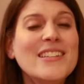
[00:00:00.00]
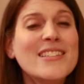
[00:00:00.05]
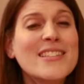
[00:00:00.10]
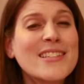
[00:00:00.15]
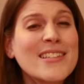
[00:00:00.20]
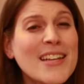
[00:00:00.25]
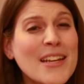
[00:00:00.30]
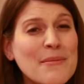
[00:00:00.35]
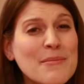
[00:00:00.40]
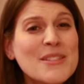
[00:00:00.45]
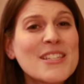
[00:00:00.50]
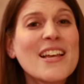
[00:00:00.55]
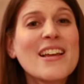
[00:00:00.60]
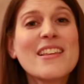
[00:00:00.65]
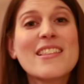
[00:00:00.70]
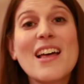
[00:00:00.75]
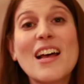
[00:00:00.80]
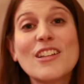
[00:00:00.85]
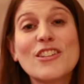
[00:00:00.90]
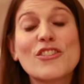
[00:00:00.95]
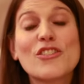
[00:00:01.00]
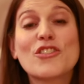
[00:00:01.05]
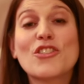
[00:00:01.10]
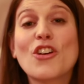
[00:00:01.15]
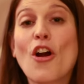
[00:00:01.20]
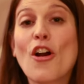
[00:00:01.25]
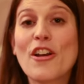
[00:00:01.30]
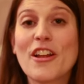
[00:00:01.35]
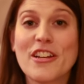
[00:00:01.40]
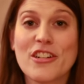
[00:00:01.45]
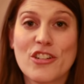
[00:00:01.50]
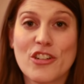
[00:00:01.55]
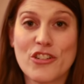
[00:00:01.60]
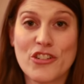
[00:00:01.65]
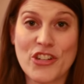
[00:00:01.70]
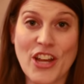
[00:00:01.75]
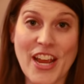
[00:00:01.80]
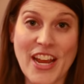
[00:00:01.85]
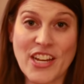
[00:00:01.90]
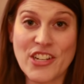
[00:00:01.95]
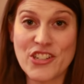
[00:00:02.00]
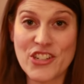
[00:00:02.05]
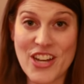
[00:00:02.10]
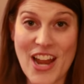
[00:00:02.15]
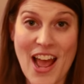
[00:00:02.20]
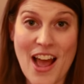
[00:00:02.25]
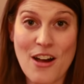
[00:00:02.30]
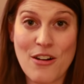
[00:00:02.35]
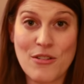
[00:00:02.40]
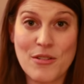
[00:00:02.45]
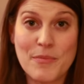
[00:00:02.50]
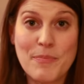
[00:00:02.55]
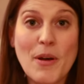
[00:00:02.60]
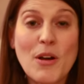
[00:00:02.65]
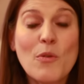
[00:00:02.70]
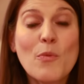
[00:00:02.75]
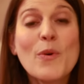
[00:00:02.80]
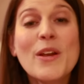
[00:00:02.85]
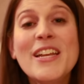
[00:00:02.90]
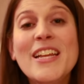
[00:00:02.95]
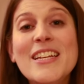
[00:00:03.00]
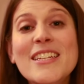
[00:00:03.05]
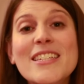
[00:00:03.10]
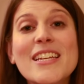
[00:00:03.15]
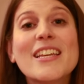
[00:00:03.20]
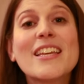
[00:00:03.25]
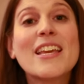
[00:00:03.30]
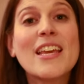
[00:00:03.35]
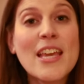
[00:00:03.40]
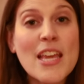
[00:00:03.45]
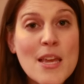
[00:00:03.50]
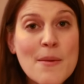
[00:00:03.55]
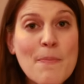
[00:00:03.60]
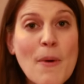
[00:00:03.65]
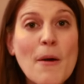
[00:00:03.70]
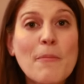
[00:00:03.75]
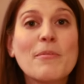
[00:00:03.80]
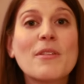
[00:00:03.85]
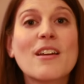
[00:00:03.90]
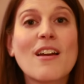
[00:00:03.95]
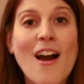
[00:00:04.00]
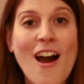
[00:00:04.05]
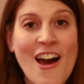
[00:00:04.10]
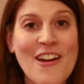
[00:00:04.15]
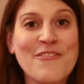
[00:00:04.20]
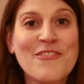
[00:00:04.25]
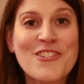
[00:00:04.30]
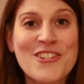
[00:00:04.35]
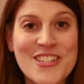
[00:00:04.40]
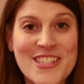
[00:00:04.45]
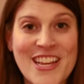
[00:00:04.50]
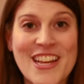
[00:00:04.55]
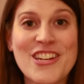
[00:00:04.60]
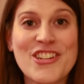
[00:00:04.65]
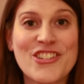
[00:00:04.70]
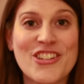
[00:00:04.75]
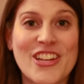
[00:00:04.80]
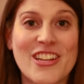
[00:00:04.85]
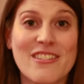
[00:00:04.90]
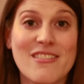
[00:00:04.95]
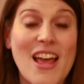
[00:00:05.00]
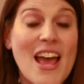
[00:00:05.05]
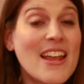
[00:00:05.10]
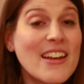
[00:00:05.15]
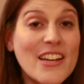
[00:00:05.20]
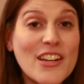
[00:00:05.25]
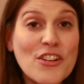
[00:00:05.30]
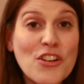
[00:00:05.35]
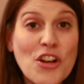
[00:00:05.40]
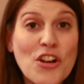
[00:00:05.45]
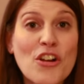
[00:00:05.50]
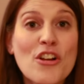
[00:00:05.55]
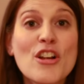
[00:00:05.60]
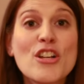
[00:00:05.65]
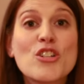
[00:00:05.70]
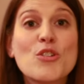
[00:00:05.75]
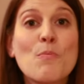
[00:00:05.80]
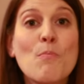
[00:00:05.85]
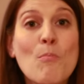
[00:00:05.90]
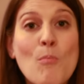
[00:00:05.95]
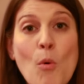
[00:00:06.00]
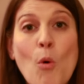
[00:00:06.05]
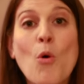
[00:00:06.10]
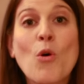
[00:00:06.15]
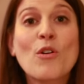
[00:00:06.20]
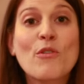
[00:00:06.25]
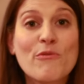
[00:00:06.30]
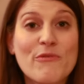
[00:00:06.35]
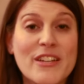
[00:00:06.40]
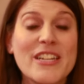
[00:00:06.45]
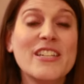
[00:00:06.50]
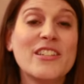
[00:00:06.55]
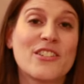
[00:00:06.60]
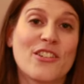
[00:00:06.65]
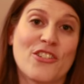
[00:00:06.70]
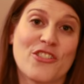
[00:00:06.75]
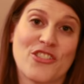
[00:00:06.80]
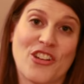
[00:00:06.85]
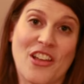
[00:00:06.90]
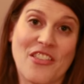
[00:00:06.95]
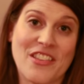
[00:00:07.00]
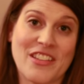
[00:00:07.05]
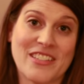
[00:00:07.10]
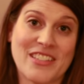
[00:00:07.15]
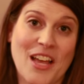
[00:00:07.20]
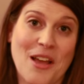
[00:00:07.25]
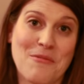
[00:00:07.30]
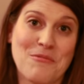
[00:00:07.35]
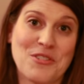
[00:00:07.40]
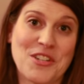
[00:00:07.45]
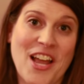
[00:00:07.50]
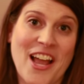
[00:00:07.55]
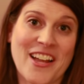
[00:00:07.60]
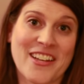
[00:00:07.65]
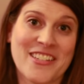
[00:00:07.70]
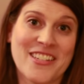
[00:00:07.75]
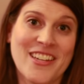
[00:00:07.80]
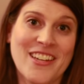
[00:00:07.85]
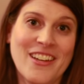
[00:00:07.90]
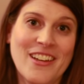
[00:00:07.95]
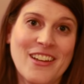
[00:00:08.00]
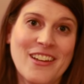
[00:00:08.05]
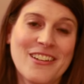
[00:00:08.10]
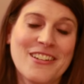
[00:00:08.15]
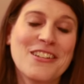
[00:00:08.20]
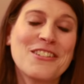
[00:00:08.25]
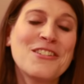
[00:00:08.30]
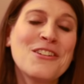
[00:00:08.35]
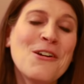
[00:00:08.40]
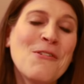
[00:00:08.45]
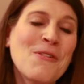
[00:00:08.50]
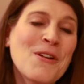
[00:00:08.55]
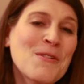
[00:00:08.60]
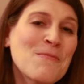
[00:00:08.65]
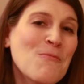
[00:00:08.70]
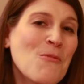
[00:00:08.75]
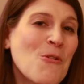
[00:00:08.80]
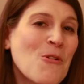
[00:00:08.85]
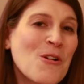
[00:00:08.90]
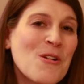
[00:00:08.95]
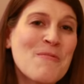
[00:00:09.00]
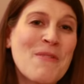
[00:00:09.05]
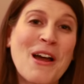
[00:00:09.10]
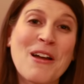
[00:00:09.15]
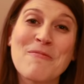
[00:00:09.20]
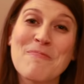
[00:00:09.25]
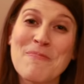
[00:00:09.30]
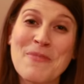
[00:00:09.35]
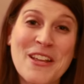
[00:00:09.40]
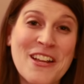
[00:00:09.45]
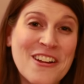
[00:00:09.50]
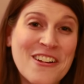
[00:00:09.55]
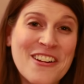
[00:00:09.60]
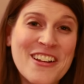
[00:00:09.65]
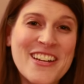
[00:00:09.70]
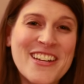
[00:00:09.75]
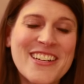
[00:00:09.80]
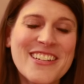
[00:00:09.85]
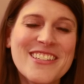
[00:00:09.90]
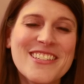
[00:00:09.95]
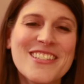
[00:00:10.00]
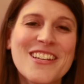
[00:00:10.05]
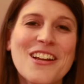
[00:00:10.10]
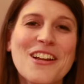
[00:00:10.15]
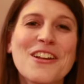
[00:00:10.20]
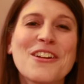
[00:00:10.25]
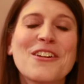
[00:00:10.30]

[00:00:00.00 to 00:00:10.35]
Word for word: It seems like that's starting to change now, but we need to keep up the conversation and encourage more research on the subject, because knowing more about periods